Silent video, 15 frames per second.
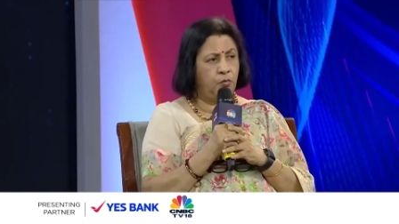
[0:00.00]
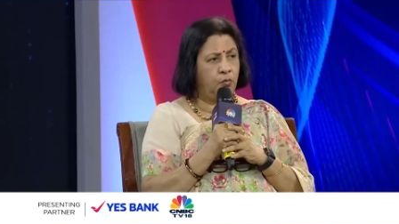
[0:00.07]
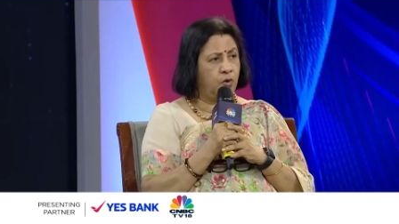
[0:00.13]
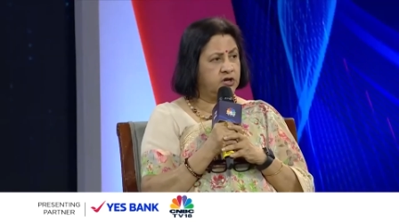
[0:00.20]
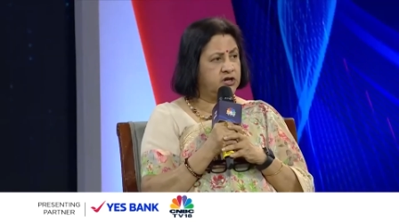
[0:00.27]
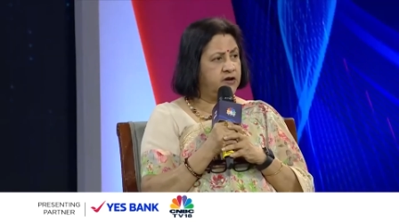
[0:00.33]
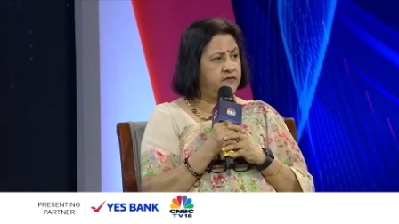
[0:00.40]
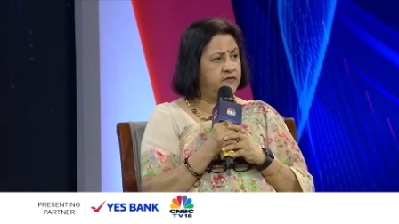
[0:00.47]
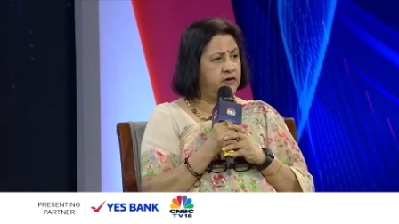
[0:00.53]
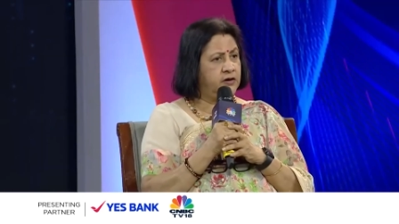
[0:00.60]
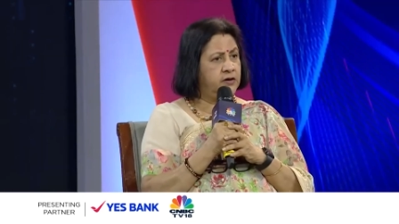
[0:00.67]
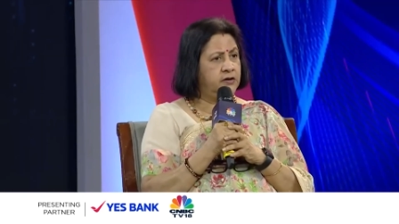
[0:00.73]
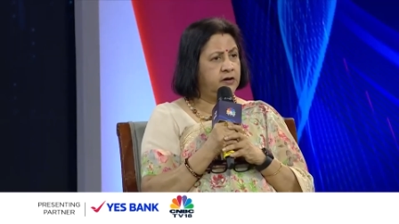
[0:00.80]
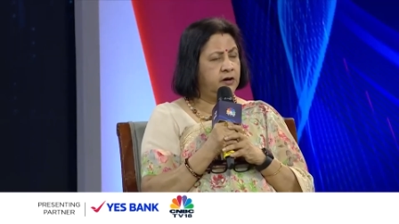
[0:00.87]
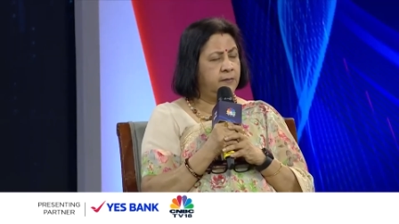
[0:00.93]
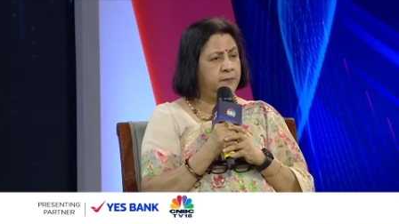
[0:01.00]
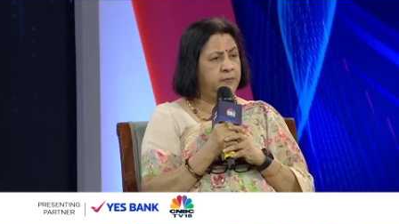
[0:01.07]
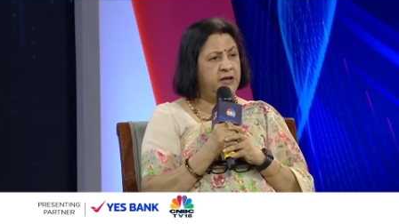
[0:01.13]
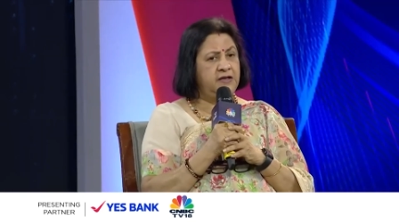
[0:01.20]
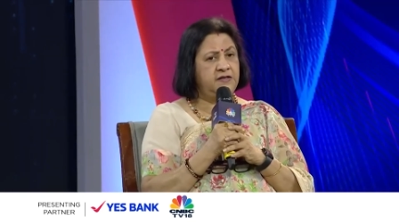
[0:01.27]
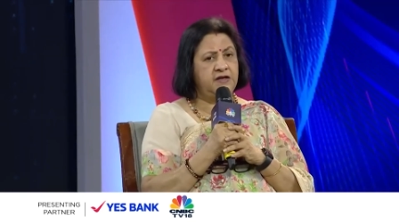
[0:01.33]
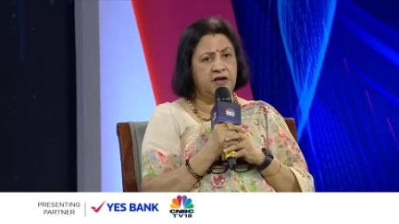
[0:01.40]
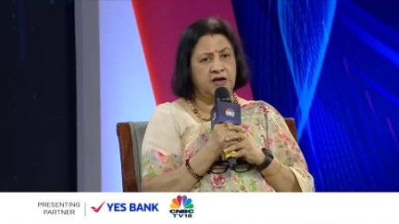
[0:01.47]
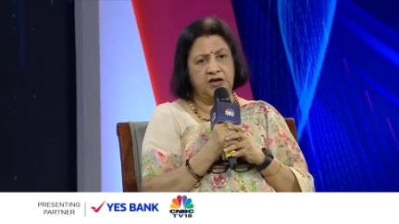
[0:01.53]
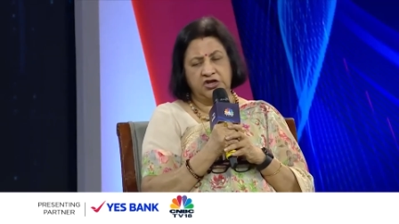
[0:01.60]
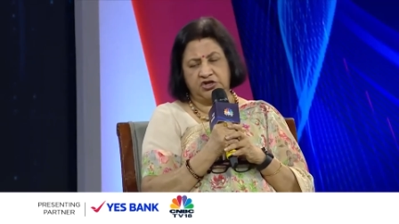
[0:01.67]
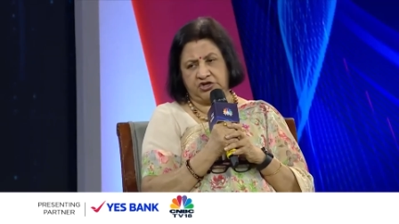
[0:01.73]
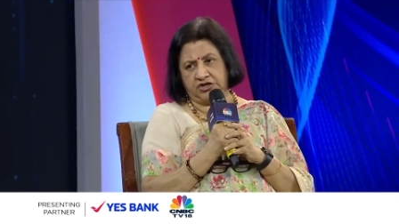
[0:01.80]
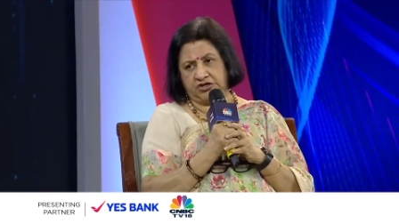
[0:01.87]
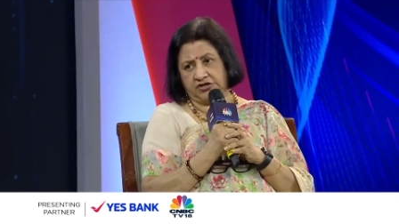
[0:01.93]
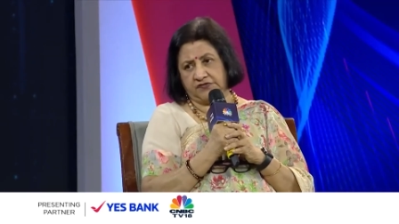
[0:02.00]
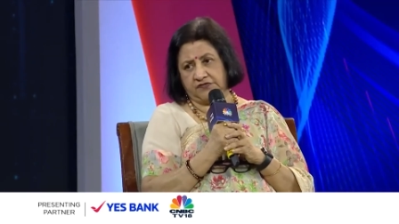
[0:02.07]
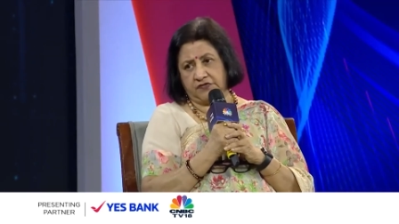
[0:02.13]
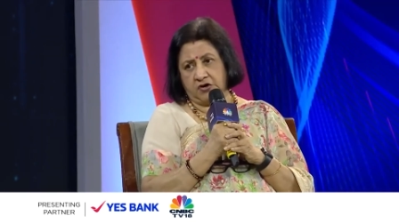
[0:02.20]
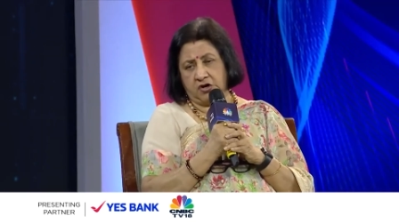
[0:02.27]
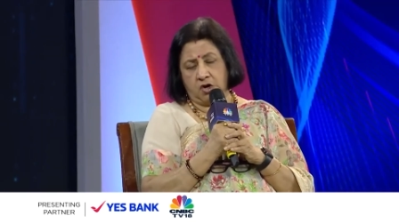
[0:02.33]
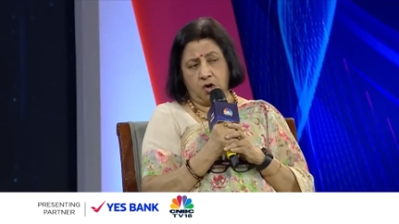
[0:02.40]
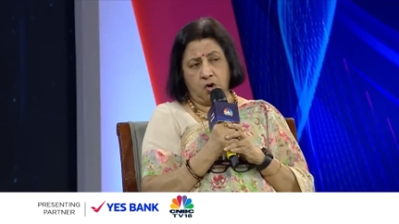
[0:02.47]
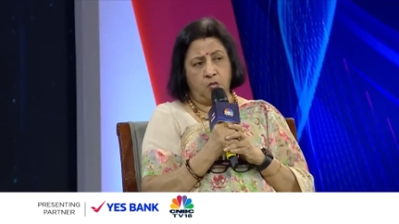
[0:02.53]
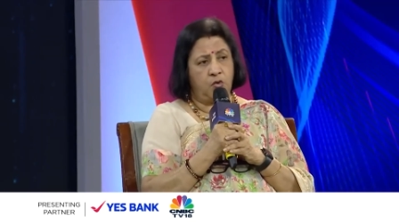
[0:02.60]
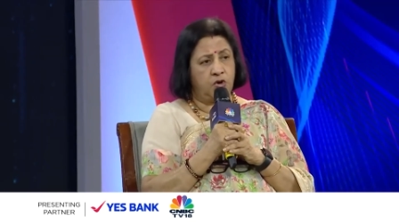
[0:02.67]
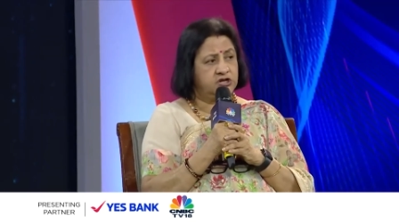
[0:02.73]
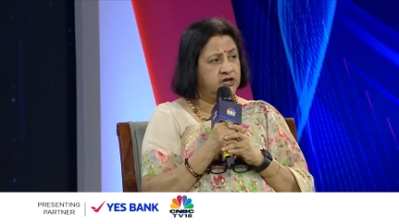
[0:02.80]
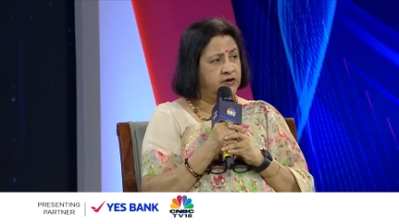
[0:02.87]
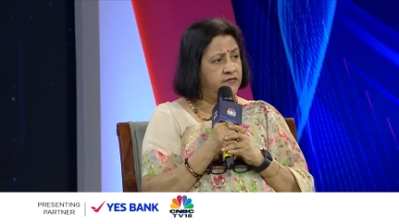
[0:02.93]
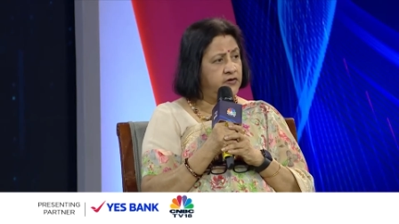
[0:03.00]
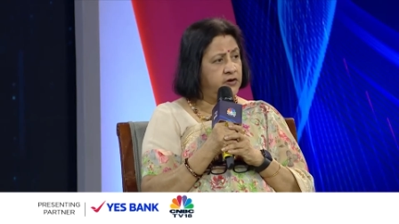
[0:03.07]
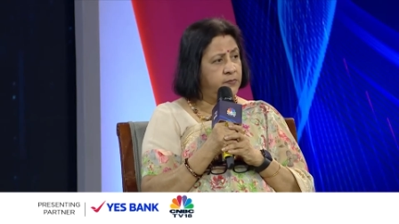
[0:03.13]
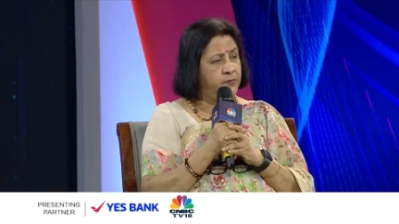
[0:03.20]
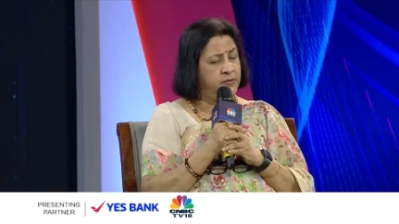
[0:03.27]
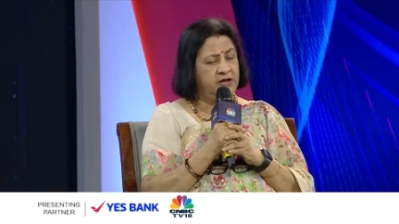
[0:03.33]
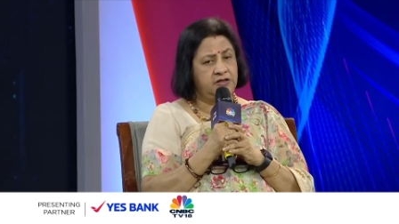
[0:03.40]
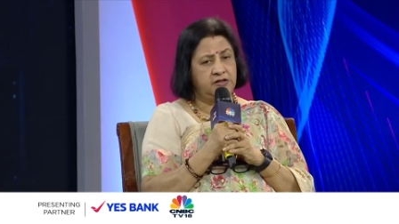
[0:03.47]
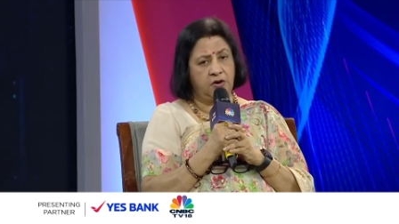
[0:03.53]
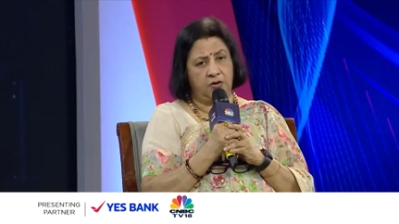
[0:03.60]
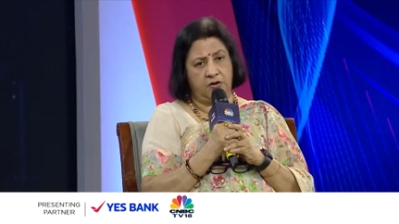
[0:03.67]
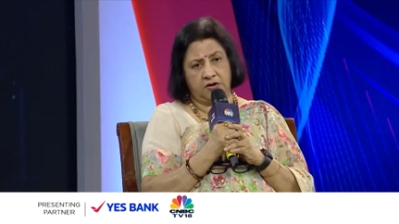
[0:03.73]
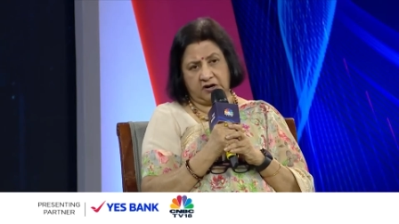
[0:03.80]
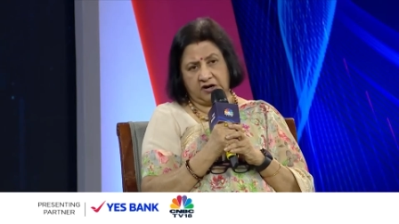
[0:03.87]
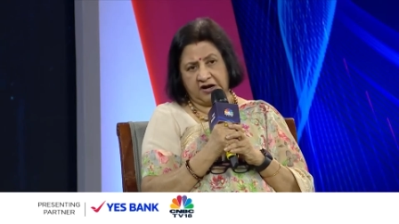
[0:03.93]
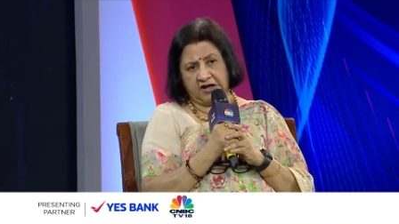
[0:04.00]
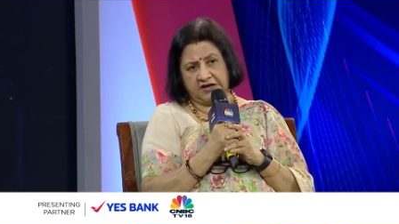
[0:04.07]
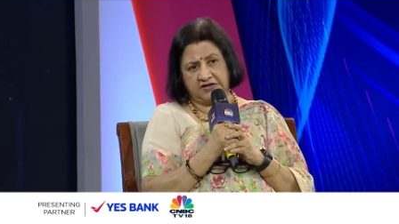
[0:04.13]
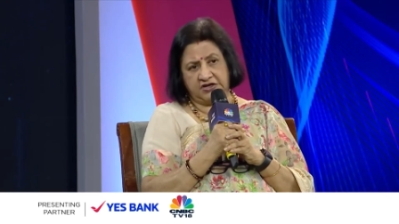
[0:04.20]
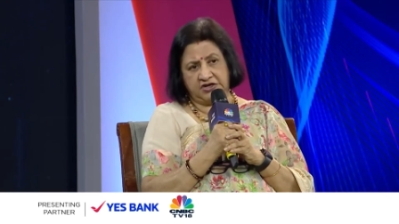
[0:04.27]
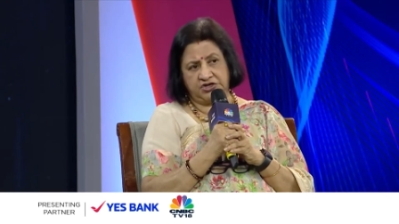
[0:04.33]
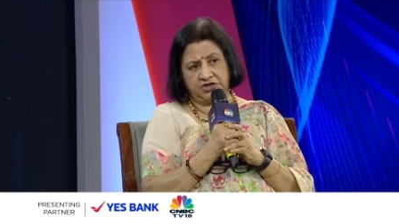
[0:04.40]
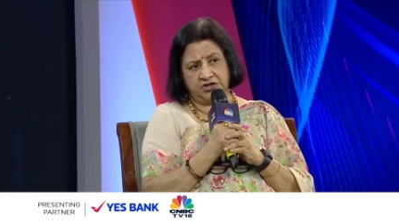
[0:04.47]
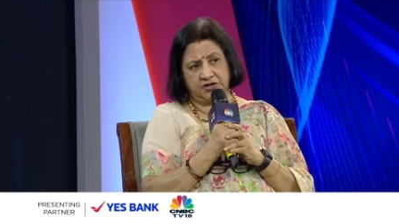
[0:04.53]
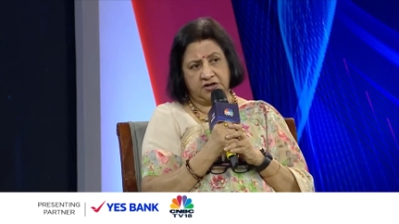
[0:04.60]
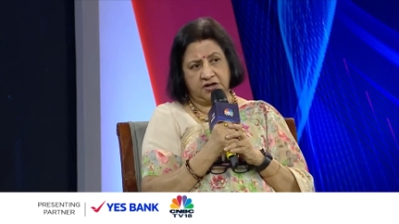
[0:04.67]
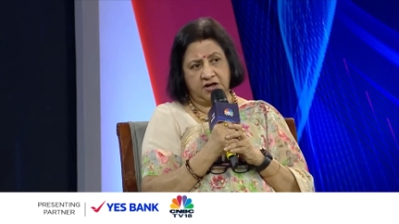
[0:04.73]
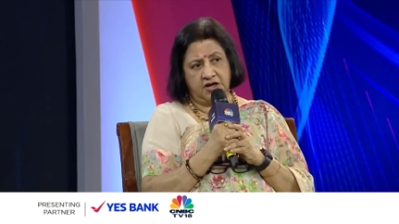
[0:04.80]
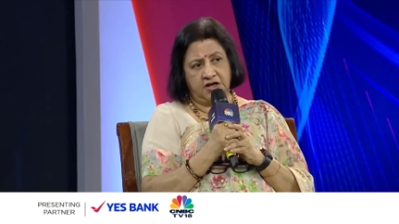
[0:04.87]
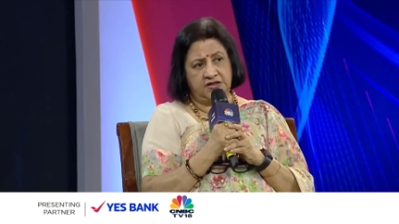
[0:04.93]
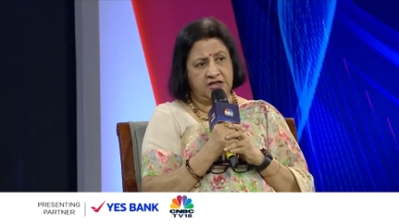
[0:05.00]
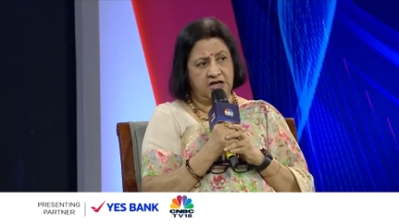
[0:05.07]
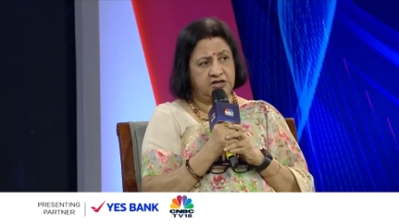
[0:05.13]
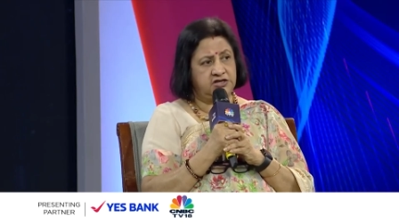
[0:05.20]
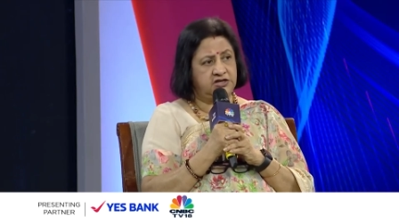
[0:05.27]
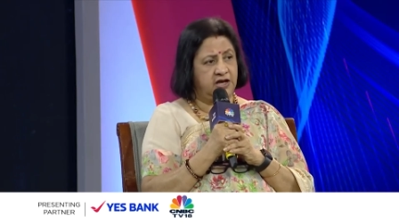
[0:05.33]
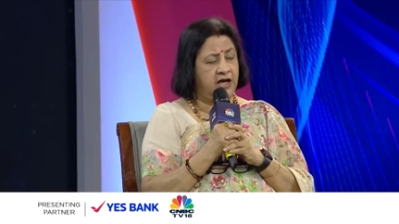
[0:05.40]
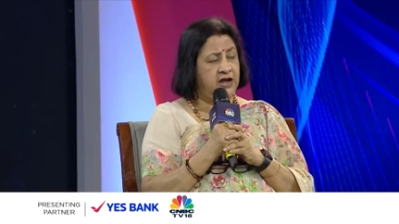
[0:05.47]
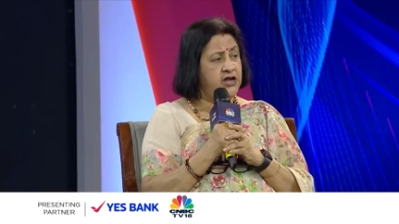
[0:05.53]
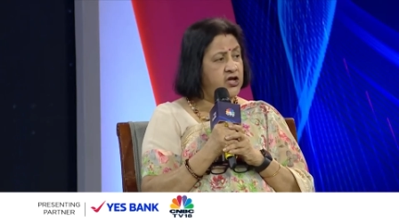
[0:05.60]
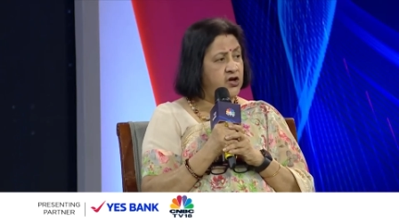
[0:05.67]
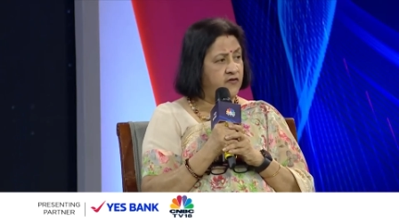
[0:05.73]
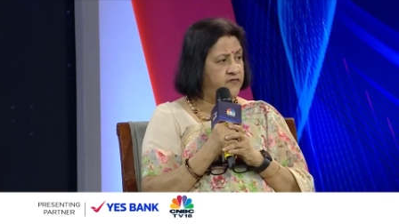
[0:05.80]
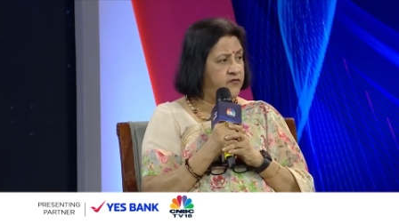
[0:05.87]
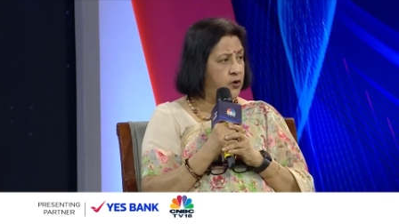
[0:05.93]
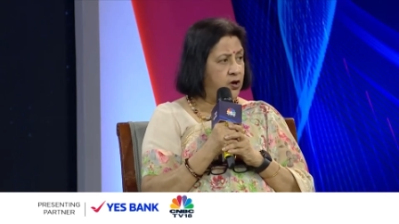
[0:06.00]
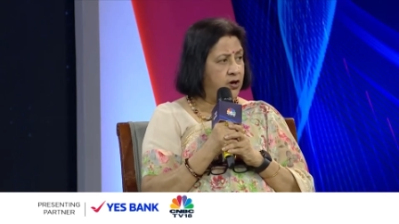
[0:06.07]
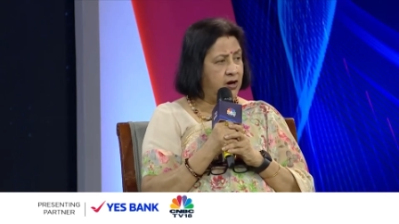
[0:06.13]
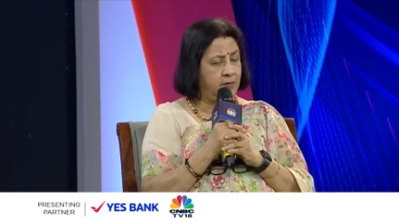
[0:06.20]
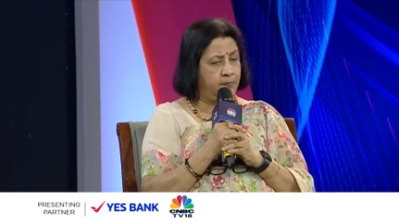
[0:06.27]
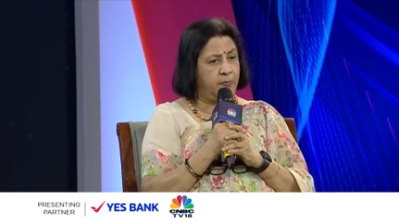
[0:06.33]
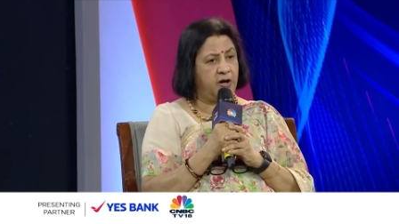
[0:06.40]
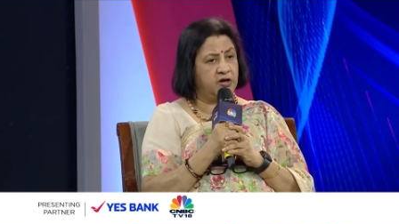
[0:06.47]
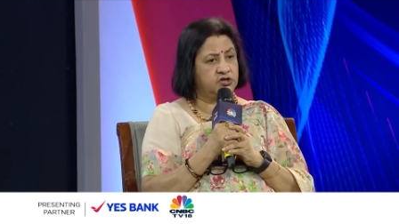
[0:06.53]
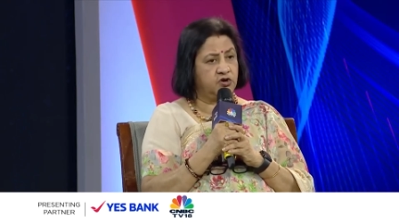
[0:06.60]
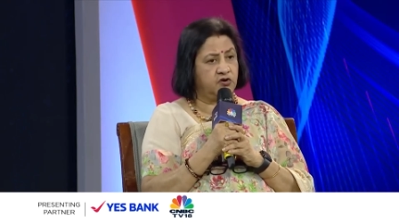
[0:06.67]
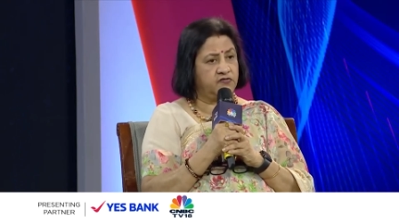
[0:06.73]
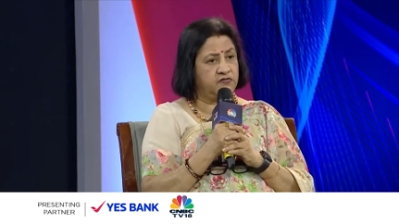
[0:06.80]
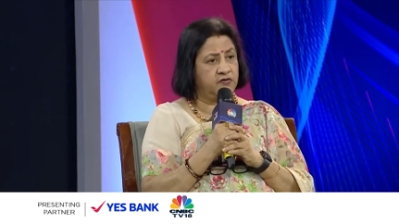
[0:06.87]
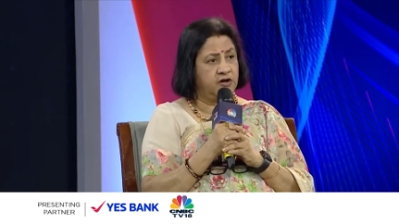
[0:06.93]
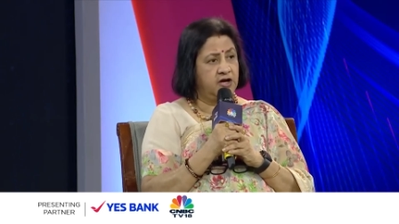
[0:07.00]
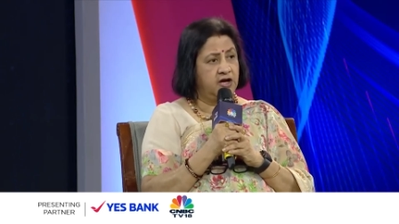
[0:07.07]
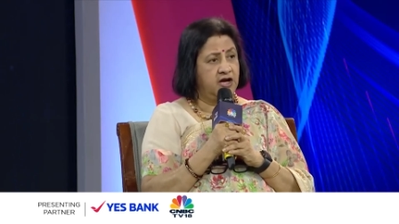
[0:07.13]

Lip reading: whatever be the initiative, whatever be the organization that any of y'all are part of,